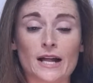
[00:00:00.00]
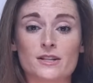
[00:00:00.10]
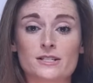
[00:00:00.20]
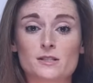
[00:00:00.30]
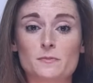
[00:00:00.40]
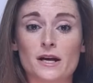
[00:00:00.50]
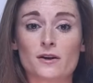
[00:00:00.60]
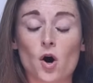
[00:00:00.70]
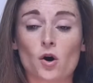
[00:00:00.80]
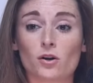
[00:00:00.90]
And this has
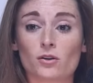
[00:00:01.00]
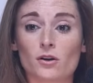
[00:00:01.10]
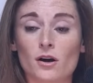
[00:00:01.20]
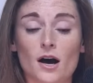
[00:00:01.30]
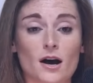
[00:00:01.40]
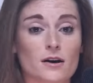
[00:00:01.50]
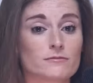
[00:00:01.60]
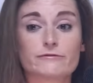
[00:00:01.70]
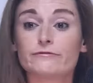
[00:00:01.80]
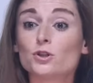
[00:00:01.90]
been on
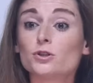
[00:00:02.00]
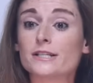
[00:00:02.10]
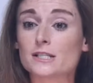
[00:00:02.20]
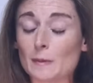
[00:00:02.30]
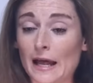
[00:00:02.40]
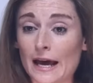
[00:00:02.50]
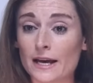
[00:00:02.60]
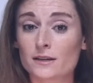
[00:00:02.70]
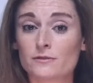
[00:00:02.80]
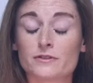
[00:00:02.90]
full
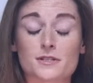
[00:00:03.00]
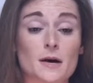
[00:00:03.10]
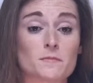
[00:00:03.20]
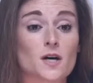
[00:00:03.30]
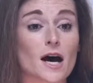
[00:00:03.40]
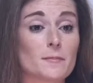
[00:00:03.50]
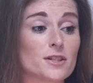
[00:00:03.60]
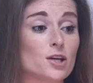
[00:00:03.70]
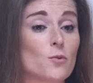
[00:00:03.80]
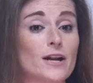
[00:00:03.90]
display for some time
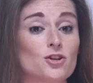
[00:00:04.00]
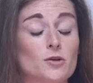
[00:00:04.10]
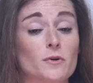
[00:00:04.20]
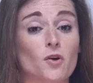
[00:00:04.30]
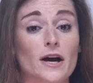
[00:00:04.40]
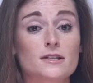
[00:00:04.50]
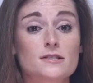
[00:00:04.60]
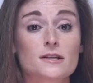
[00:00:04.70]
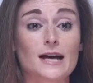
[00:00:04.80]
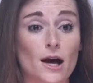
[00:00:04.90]
at the UN Human
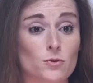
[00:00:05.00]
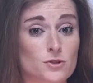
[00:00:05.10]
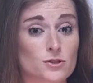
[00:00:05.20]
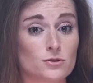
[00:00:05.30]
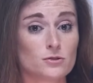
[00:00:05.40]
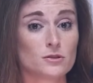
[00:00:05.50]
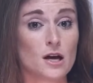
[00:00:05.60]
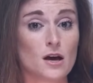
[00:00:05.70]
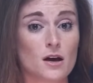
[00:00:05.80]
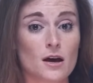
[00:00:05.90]
Rights Council.
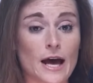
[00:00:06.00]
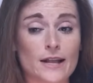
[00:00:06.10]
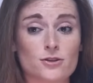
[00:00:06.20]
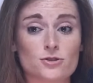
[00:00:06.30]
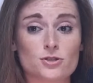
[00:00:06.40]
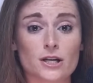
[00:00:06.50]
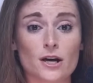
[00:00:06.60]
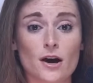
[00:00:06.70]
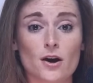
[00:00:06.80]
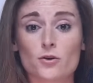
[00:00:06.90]

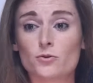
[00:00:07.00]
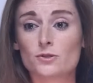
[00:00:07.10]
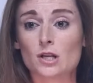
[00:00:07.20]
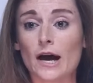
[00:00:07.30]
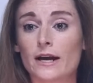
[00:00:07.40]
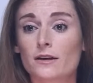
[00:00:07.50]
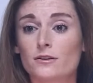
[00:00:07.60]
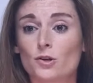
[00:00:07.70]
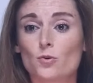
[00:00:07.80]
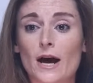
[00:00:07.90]
NGOs
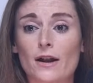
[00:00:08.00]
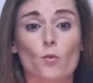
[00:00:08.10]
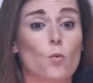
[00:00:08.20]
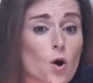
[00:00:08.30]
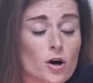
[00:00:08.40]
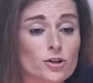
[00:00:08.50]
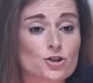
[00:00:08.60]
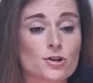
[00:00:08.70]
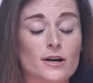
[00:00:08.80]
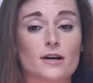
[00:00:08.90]
like UN
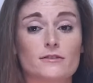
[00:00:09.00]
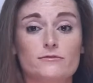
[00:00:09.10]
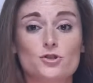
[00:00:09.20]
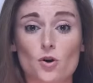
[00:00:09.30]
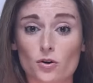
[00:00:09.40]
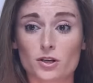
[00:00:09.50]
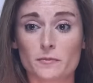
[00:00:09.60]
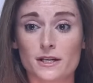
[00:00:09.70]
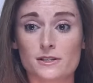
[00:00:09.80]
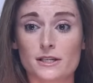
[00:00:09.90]
Watch have
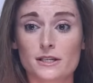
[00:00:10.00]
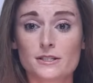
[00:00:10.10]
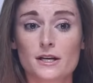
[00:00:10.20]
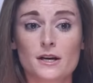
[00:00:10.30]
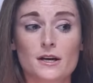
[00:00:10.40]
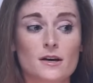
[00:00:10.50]
documented